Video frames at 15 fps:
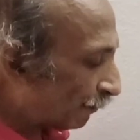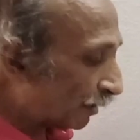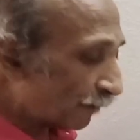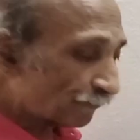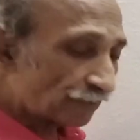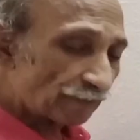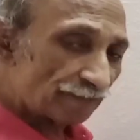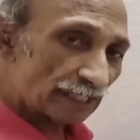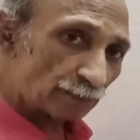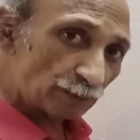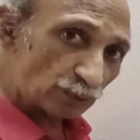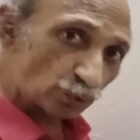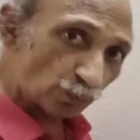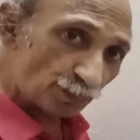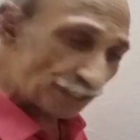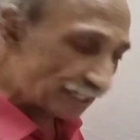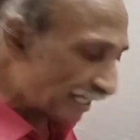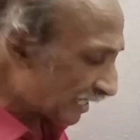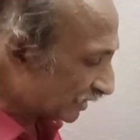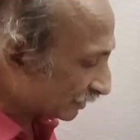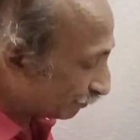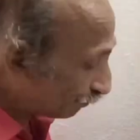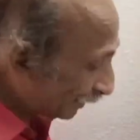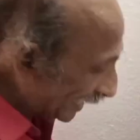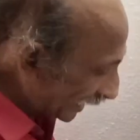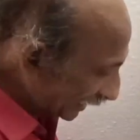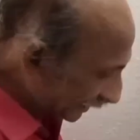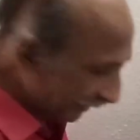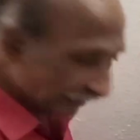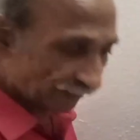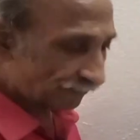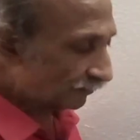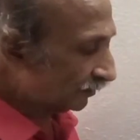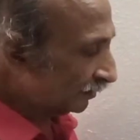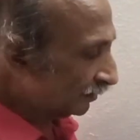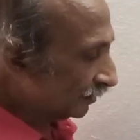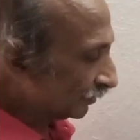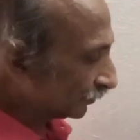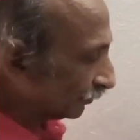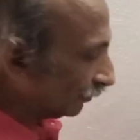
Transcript: of the verb to be is be itself. So